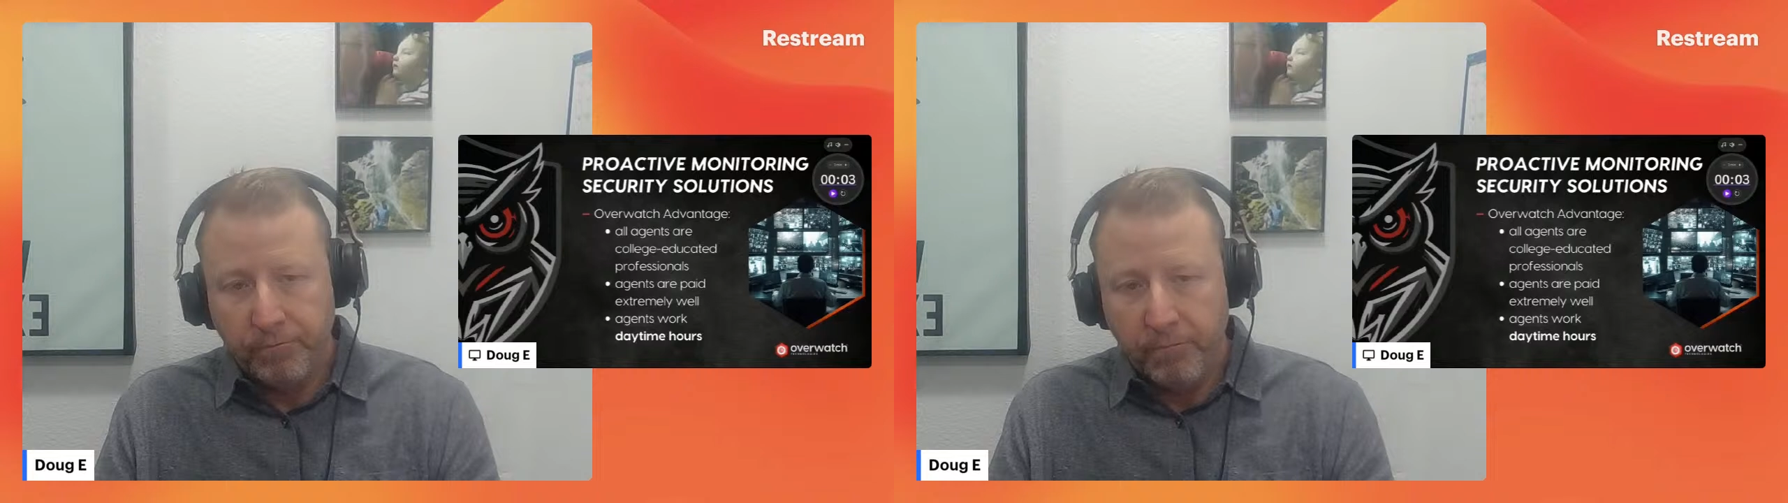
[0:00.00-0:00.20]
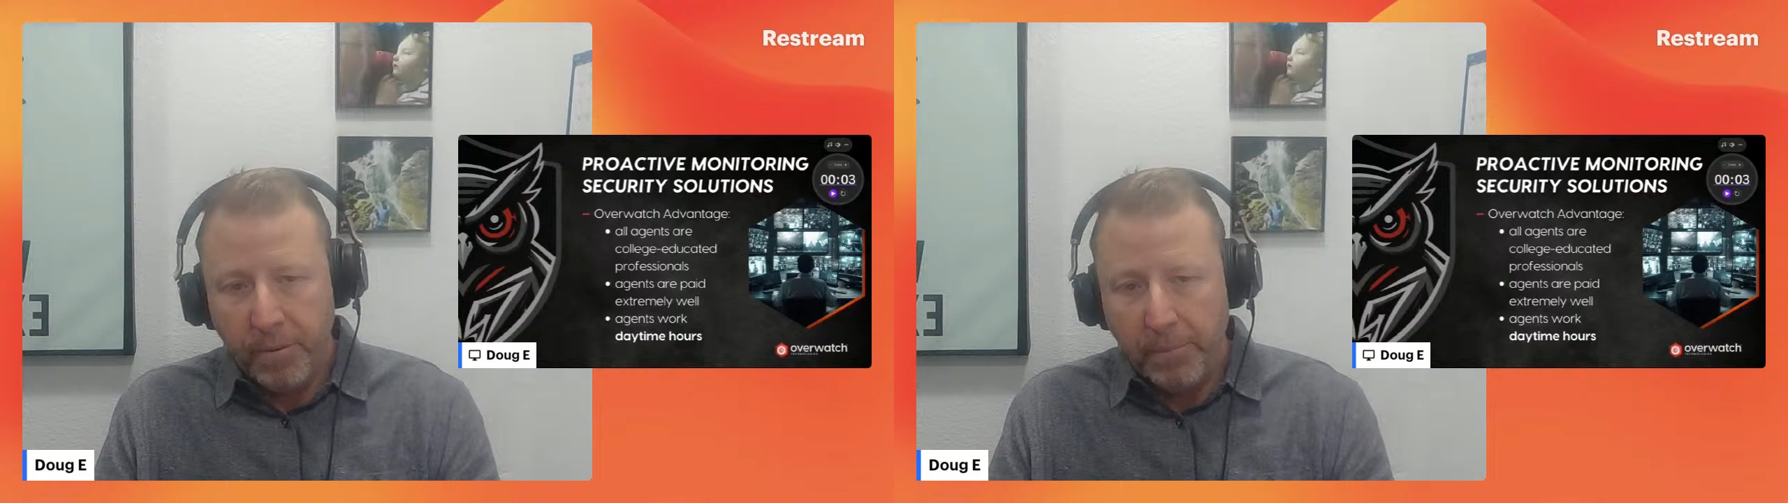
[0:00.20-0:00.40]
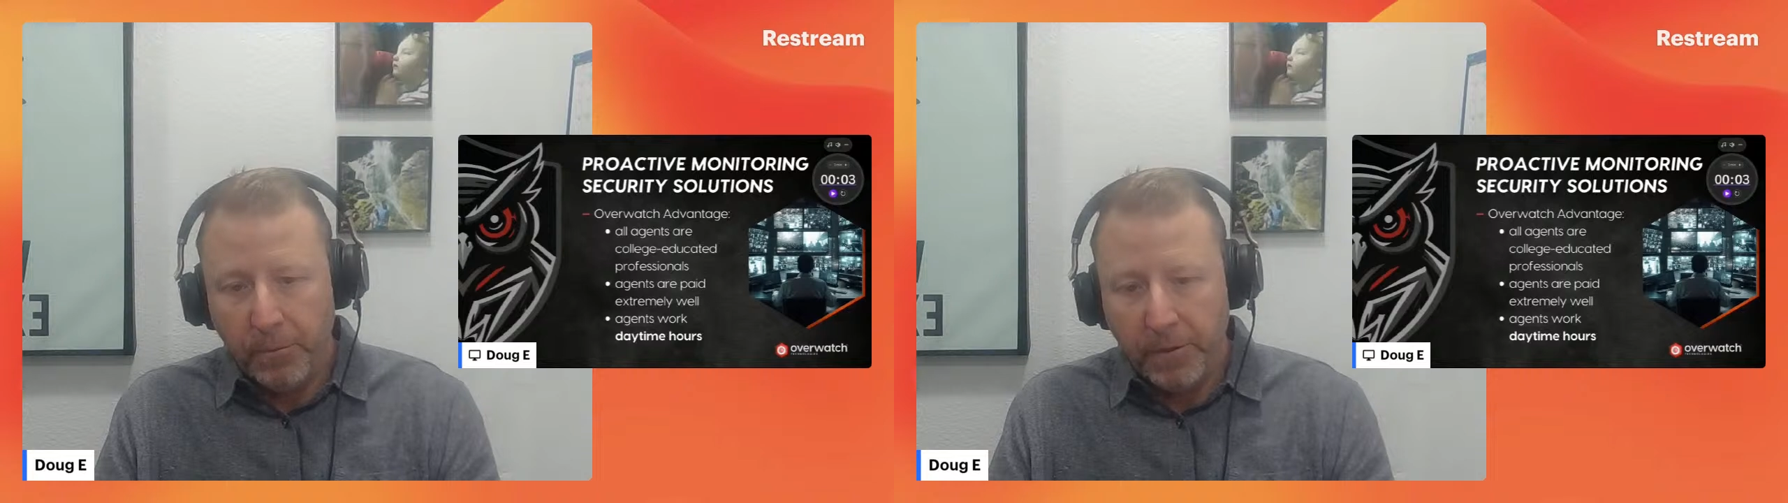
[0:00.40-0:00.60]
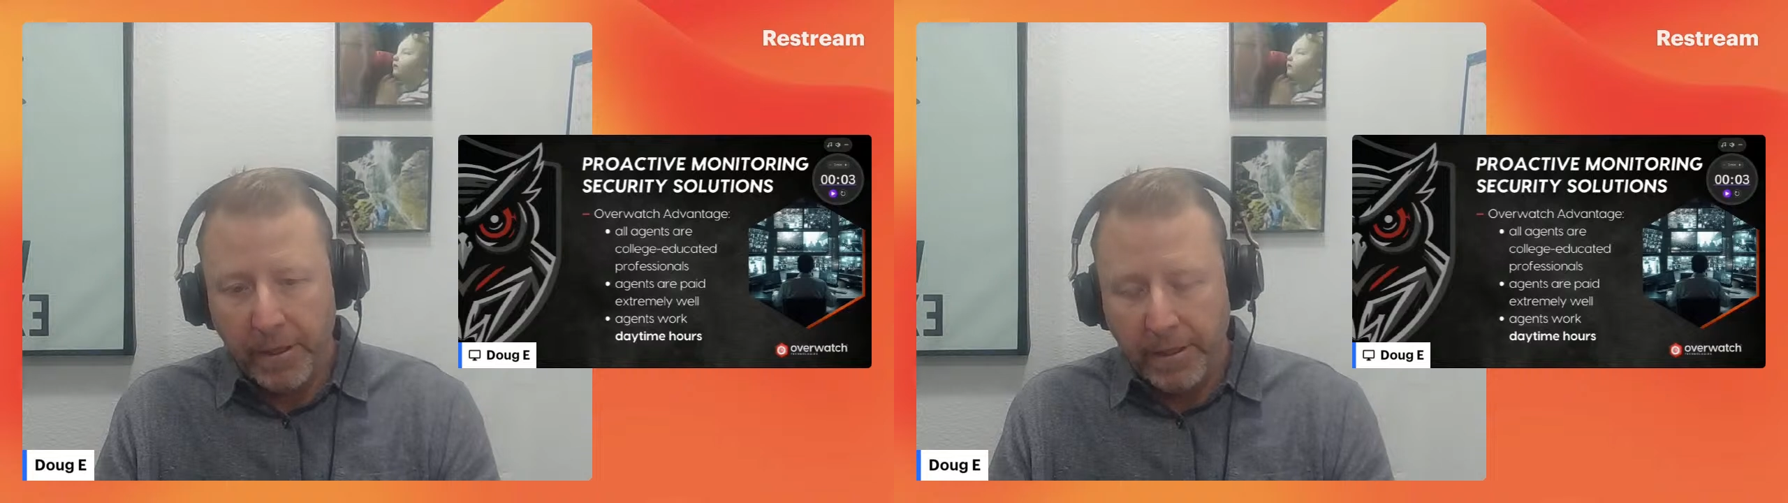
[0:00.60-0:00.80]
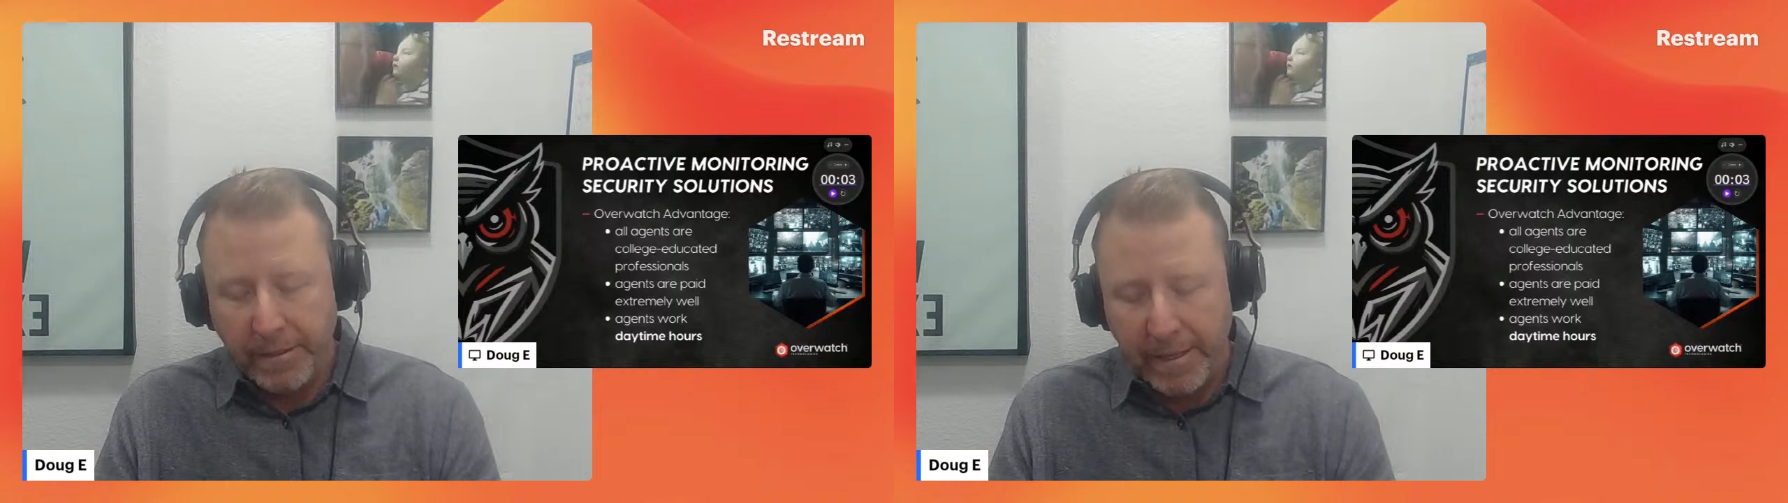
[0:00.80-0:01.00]
people that
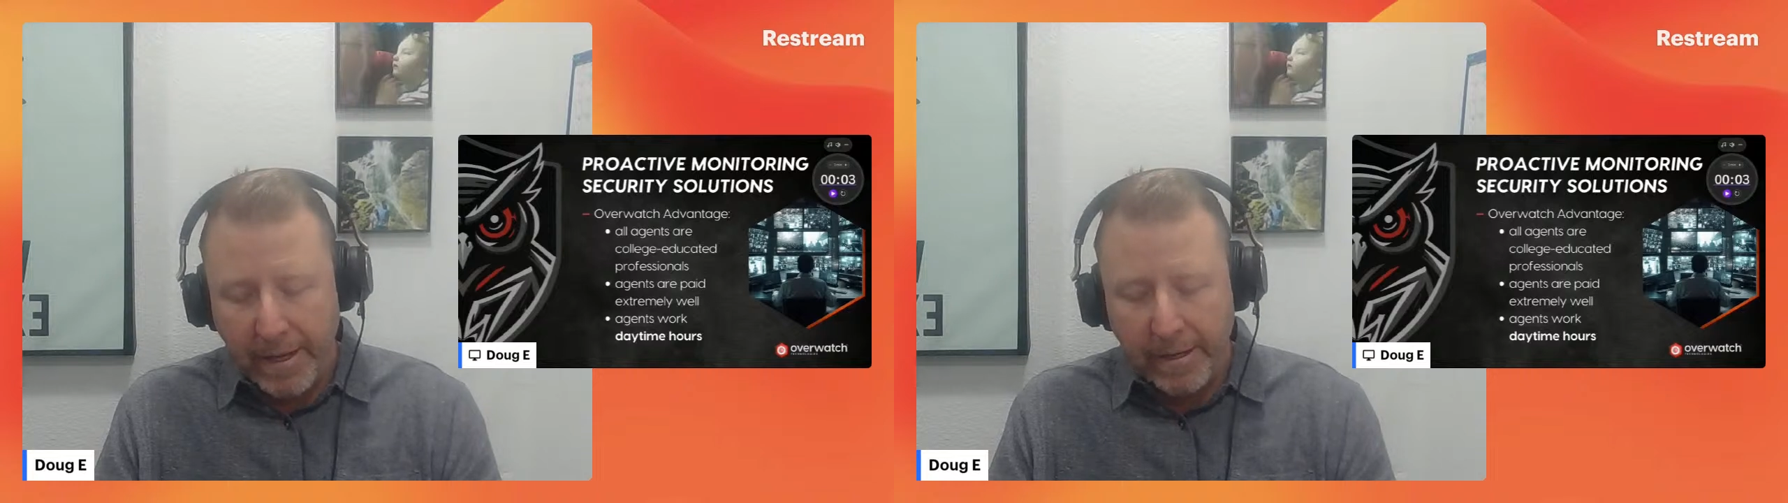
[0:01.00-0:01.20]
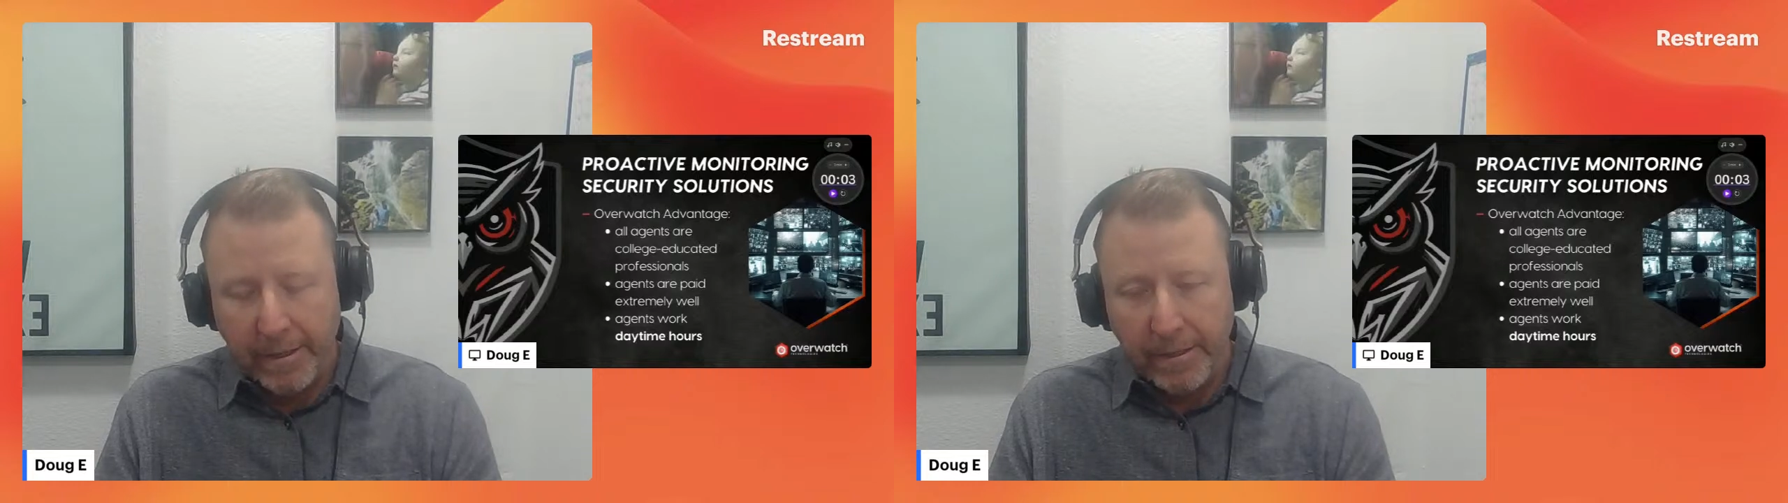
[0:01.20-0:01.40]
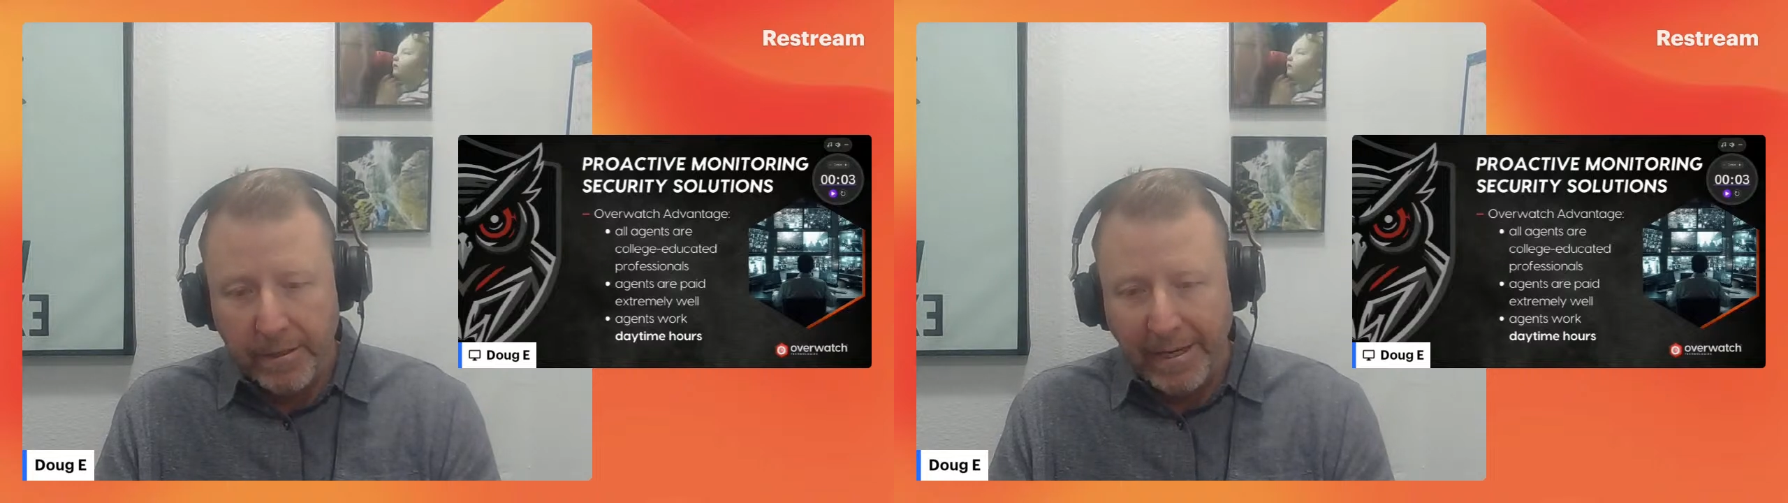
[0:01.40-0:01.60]
can take an